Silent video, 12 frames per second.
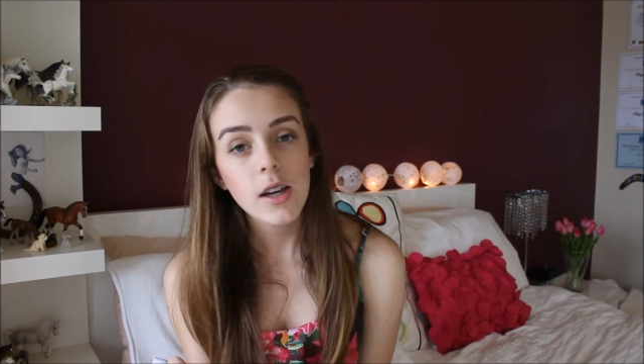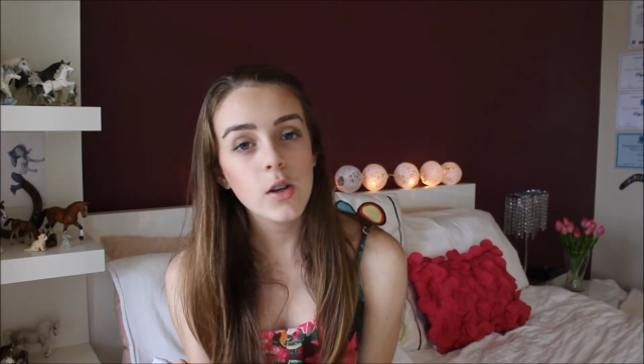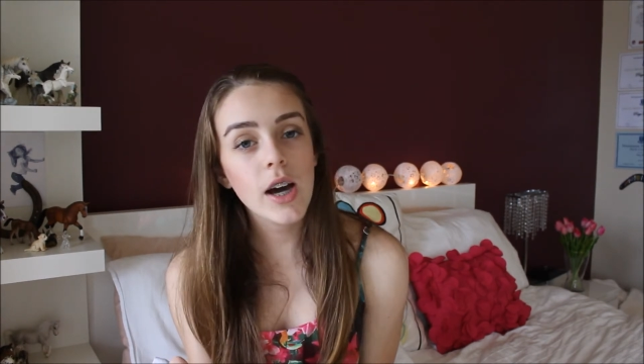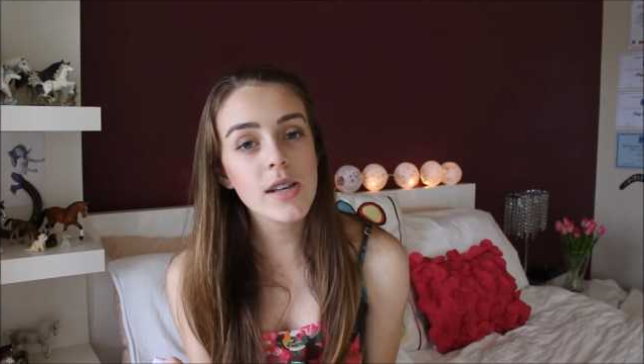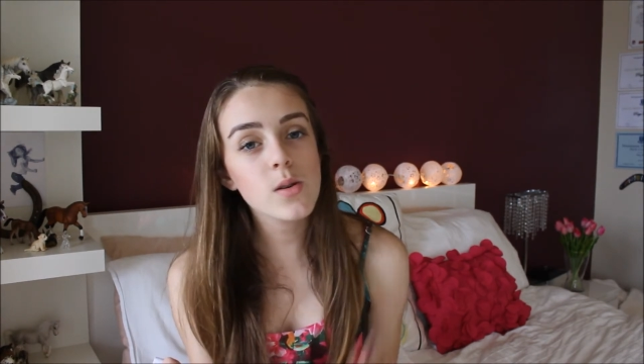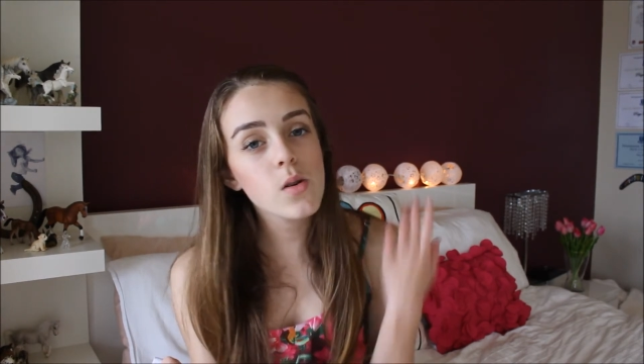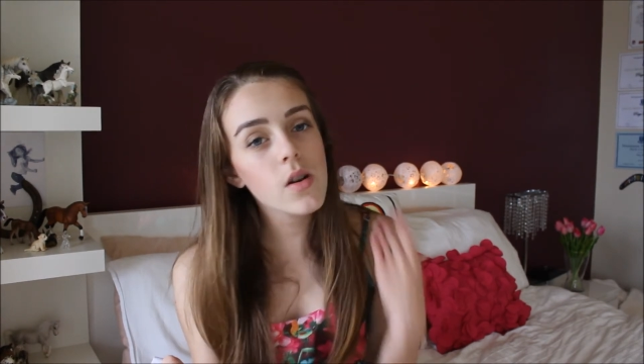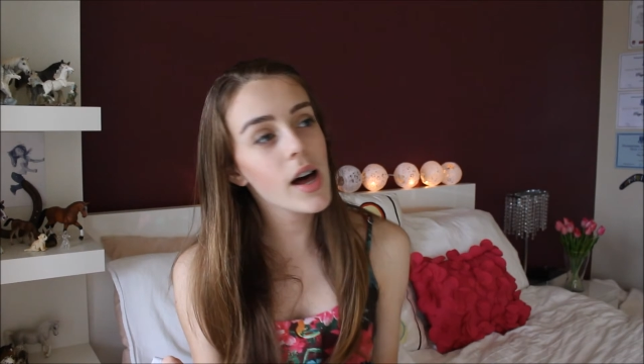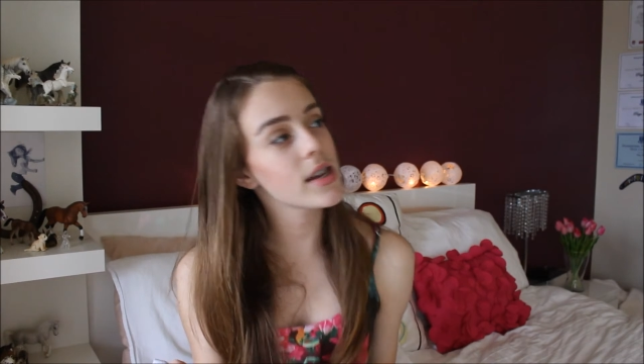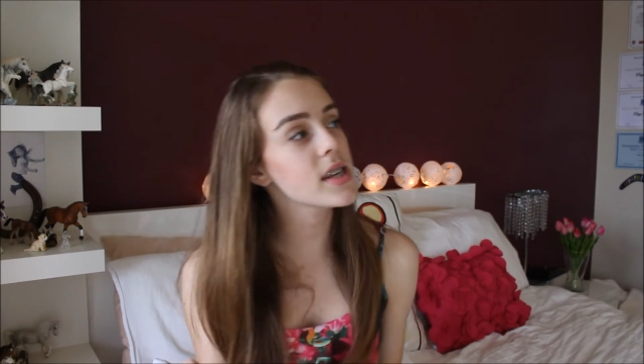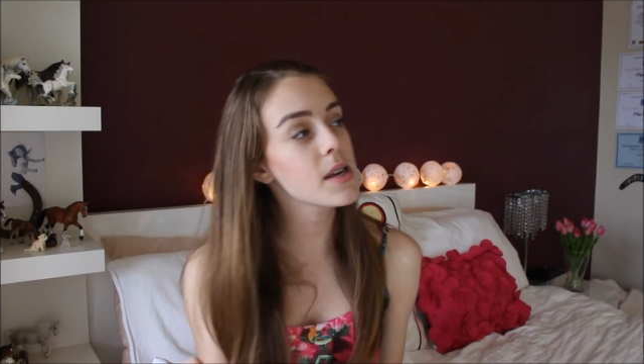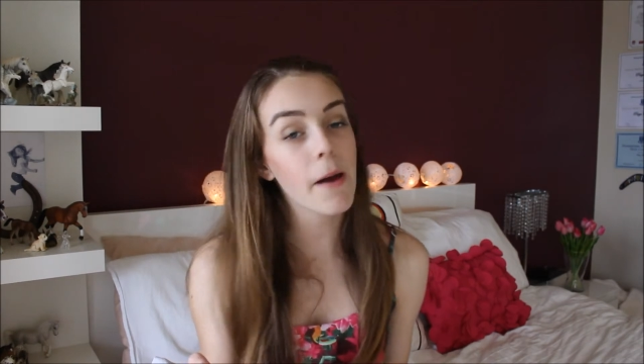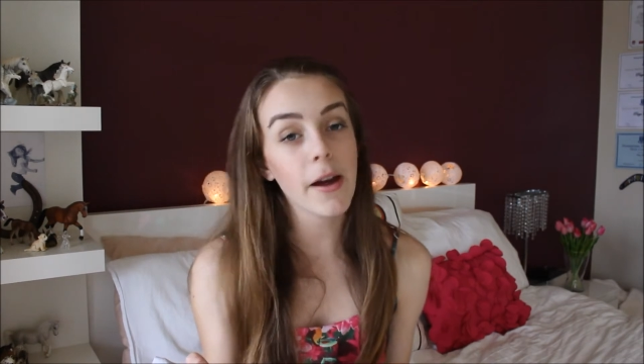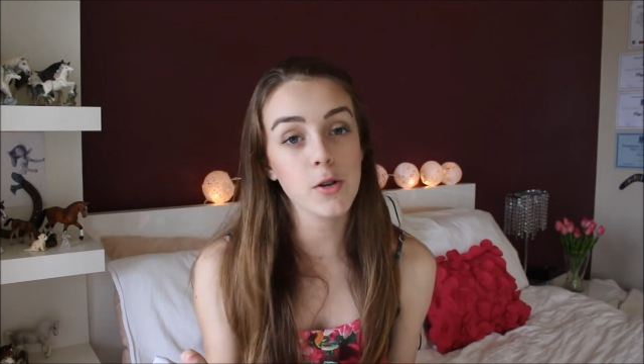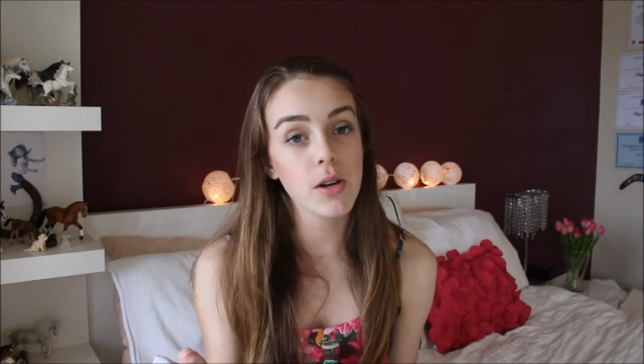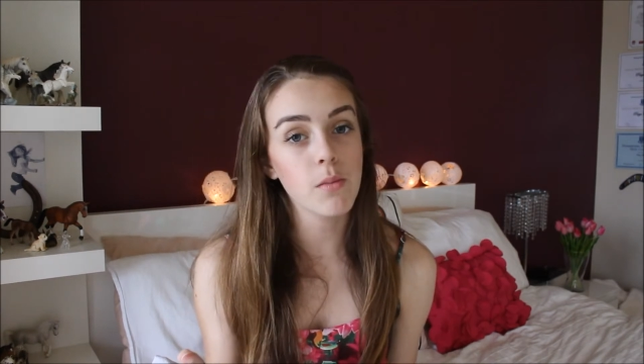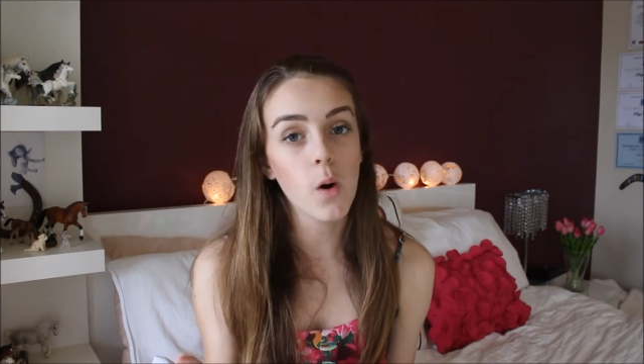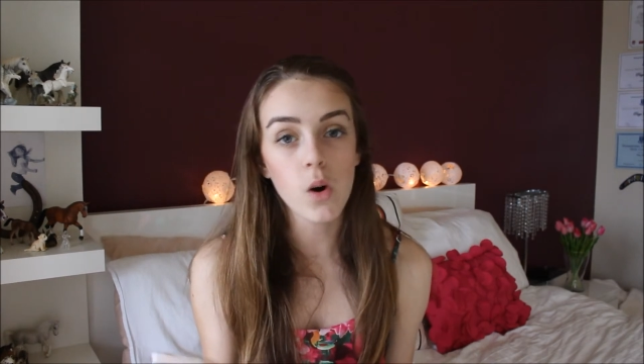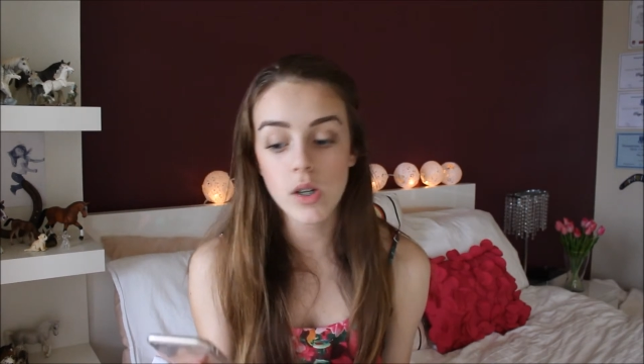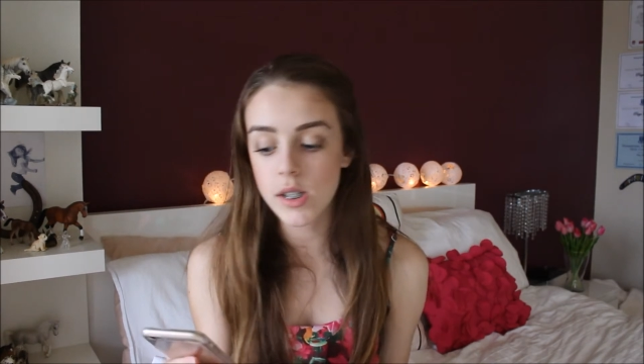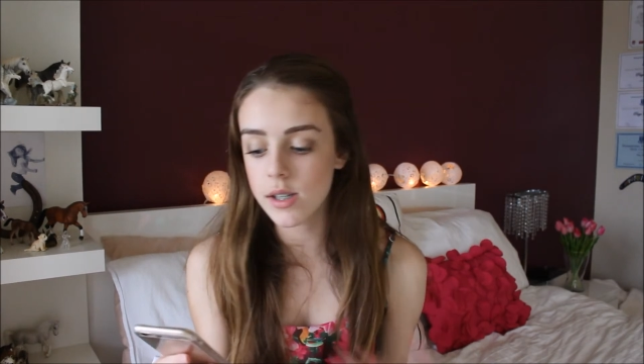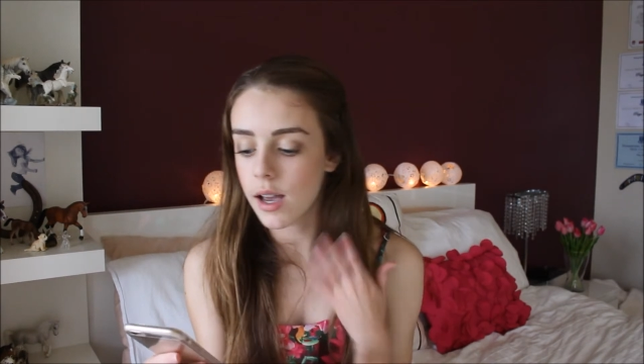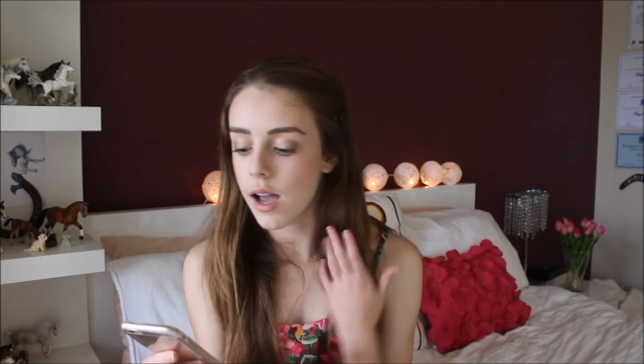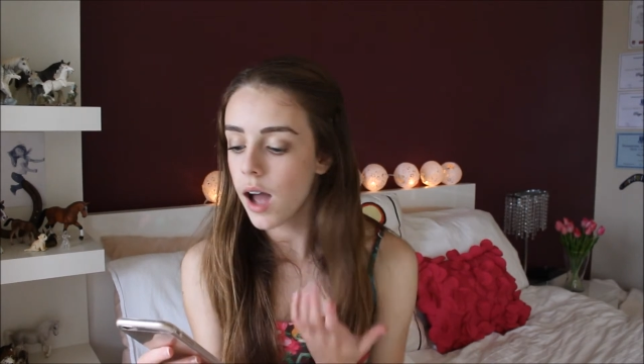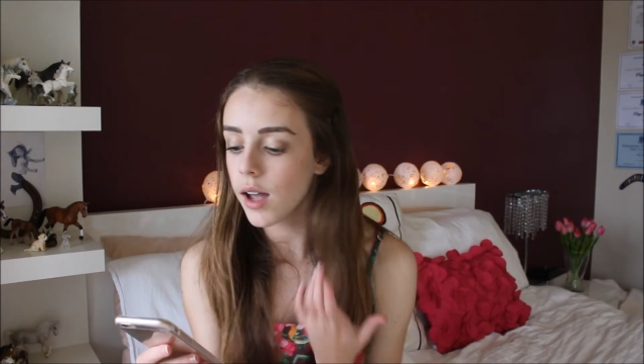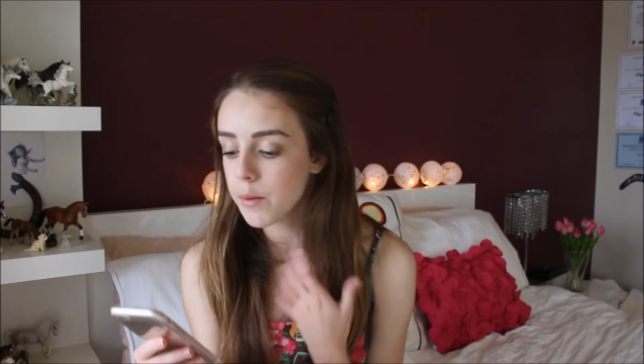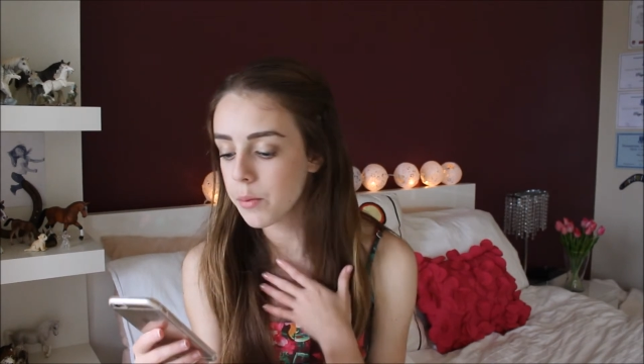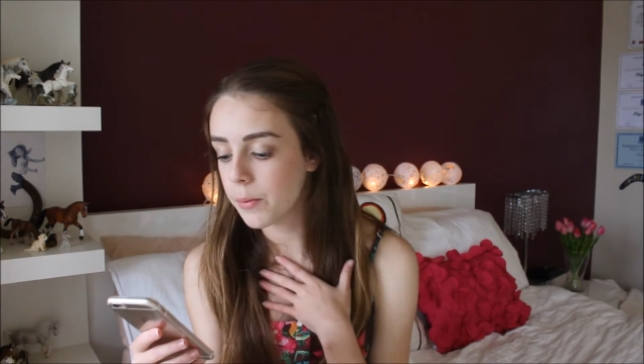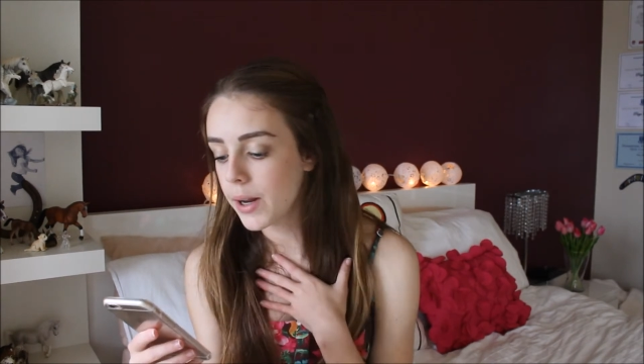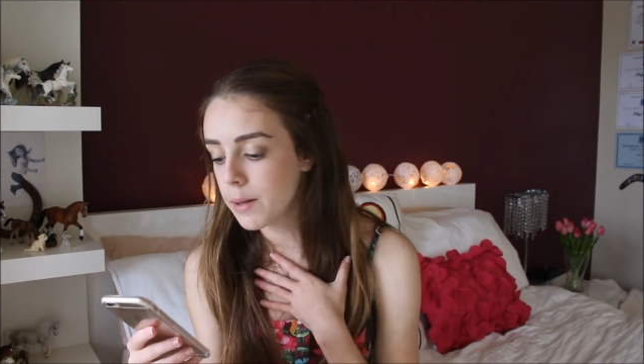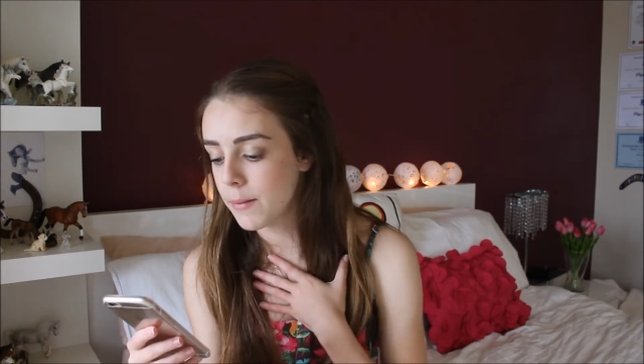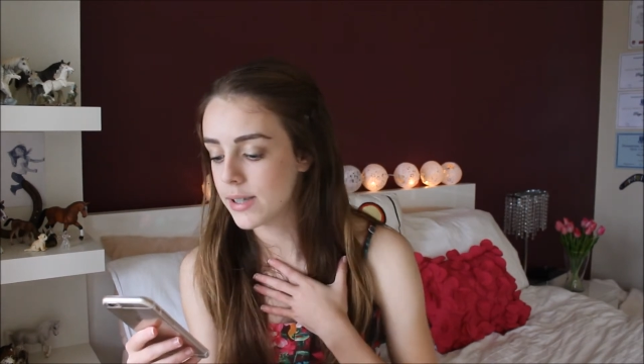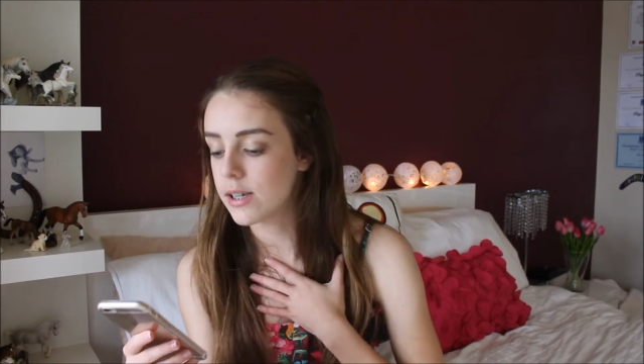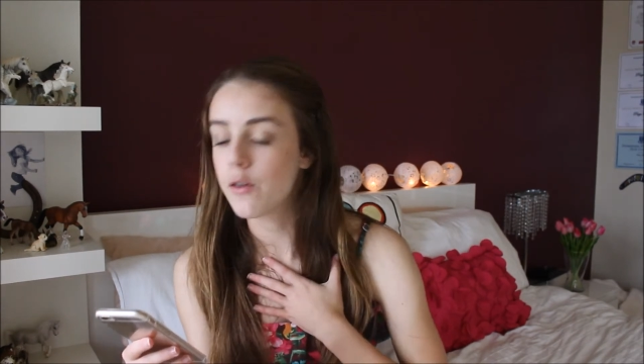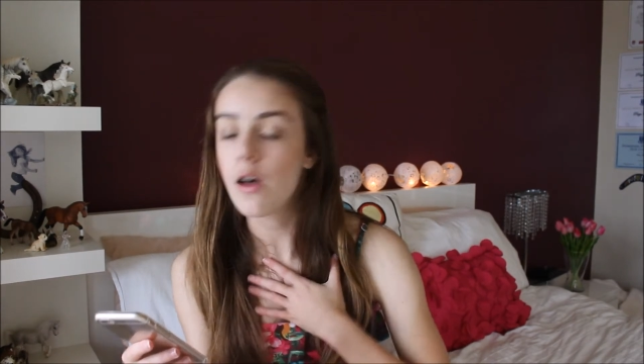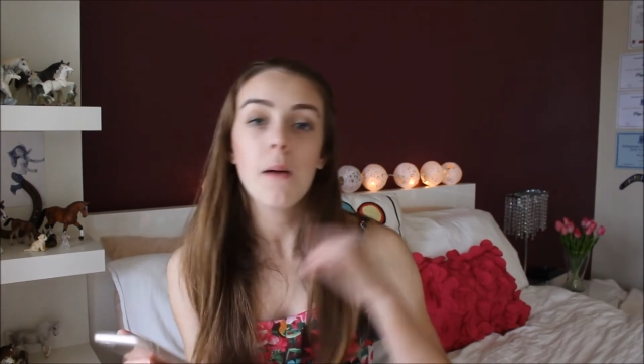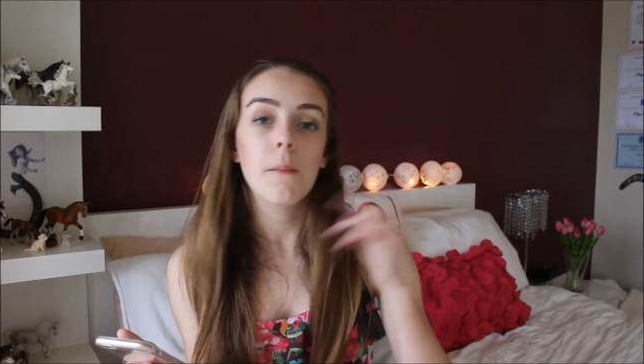you guys are all asking about dream horses. I can't keep repeating myself.